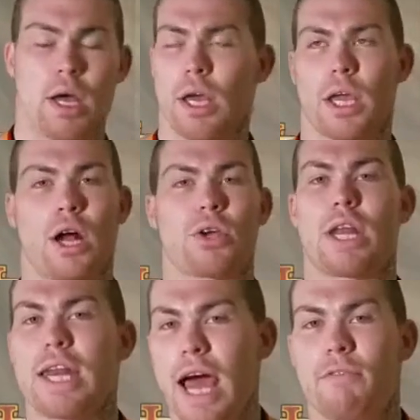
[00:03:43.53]
you
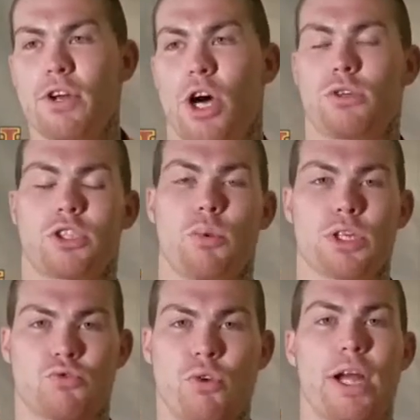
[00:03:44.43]
never know. So we're
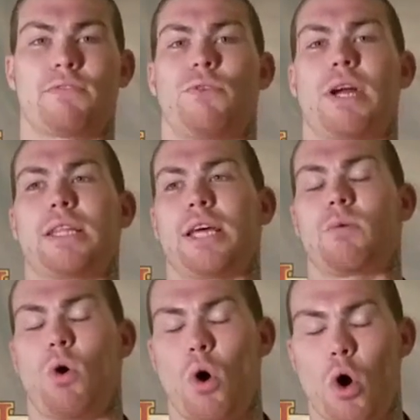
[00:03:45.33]
just ready for
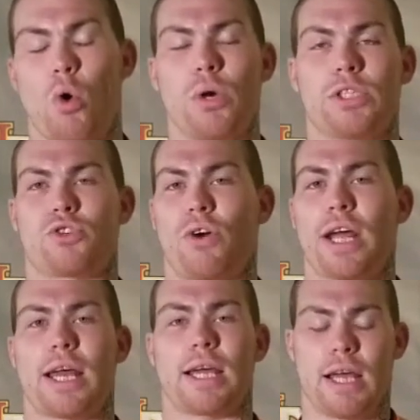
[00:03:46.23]
anything, always
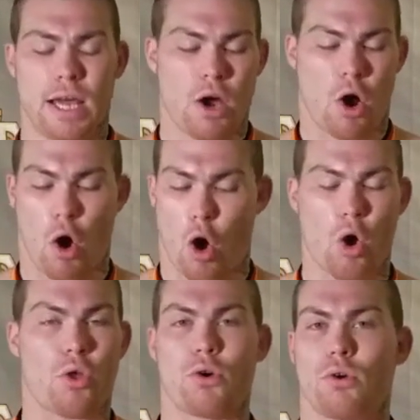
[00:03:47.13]
training,
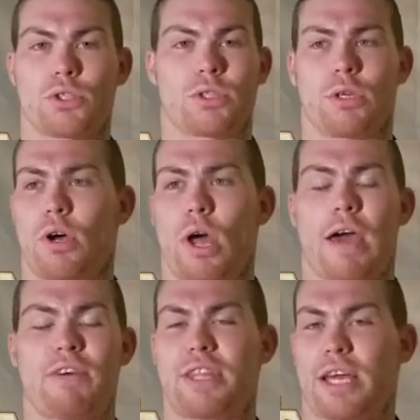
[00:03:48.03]
all those,
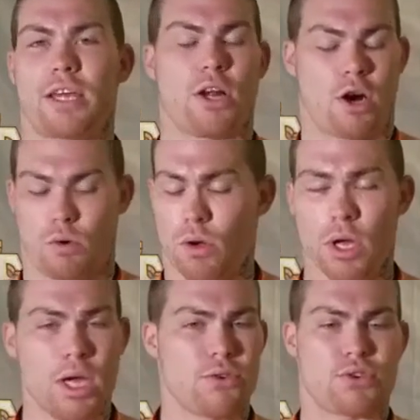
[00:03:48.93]
everything,
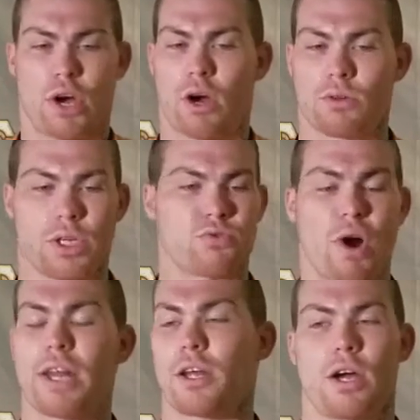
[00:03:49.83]
So just
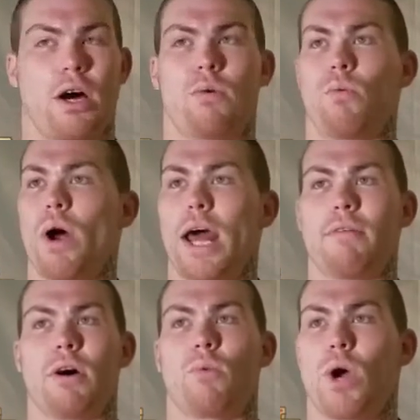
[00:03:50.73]
ready to go,
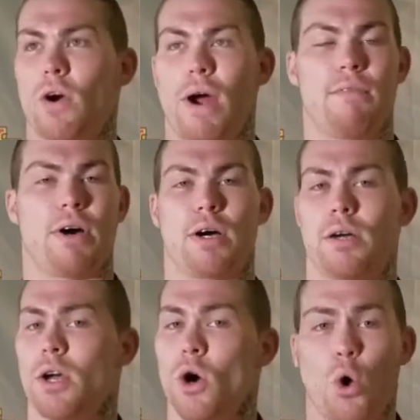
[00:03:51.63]
whenever, wherever,
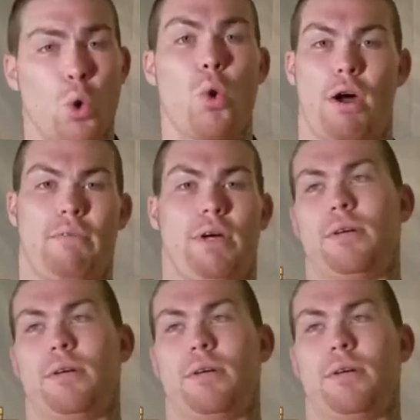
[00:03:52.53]
whoever.